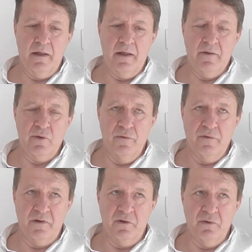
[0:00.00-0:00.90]
School
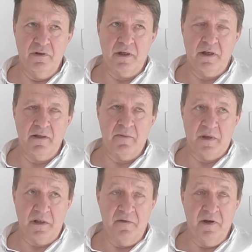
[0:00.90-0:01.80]
42 is a
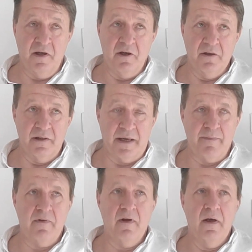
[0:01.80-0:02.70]
specific
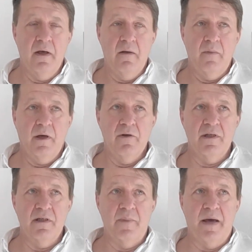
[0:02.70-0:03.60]
concept because
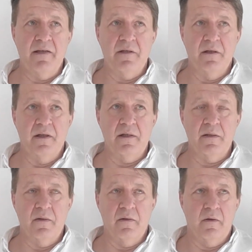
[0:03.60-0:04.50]
it's based on
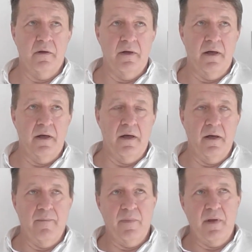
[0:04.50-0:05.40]

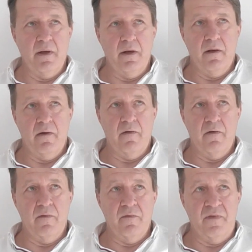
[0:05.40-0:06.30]
a
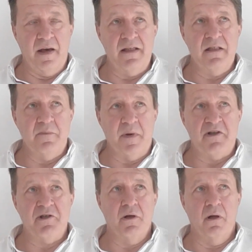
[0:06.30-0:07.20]
very
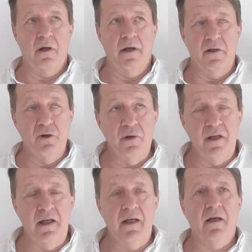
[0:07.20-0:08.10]
special and
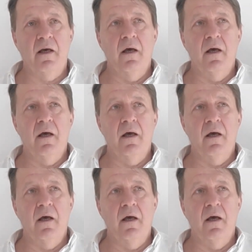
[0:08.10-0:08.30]
unique